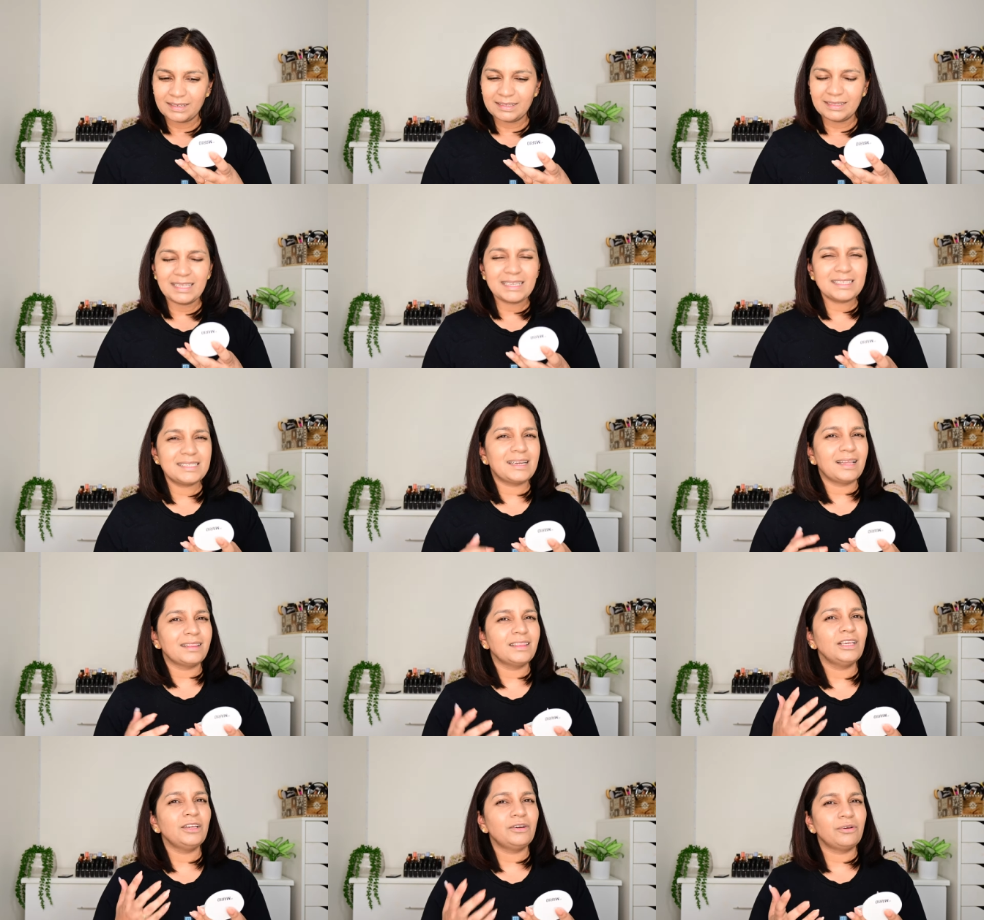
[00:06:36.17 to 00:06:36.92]
there's
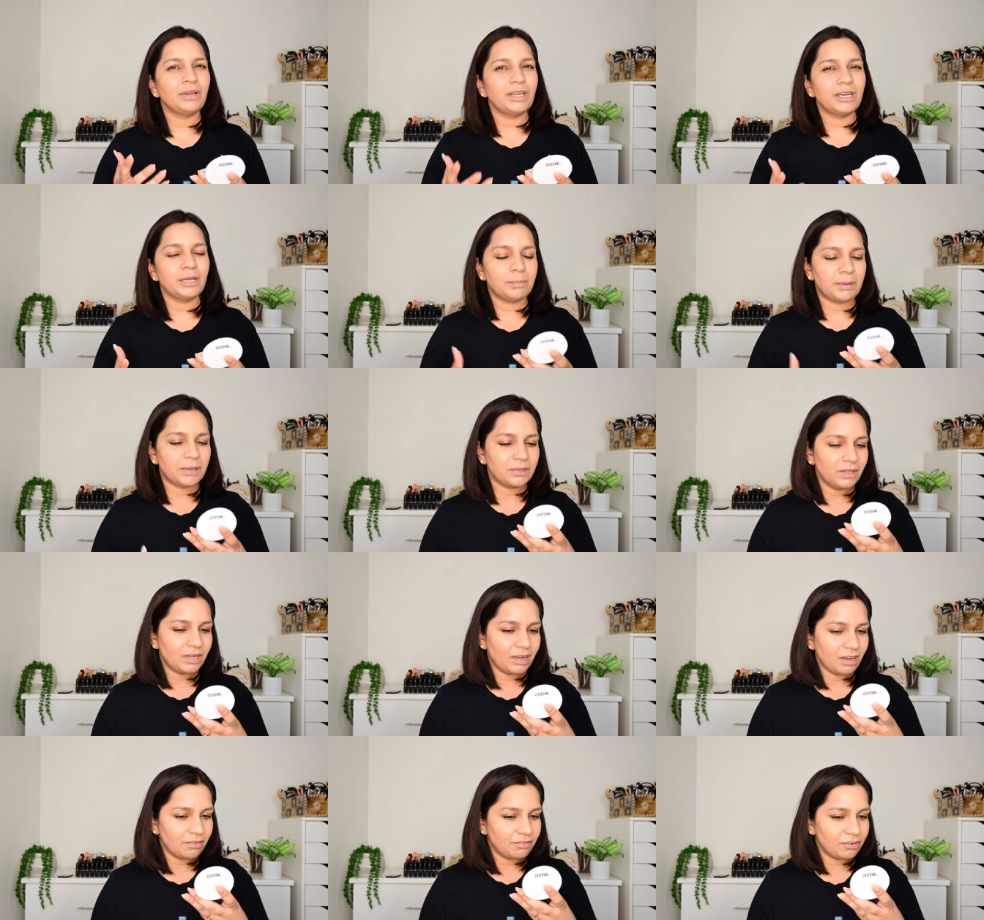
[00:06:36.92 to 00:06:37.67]
nothing great about
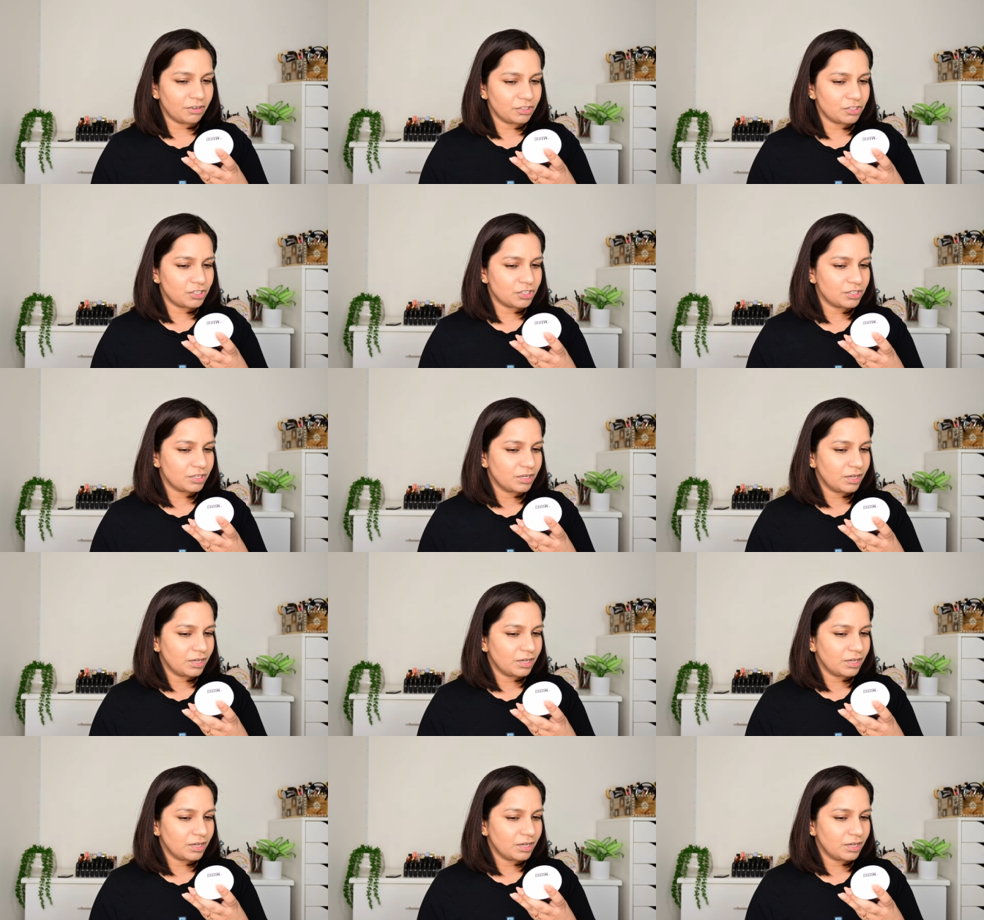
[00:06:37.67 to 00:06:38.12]
the coverage.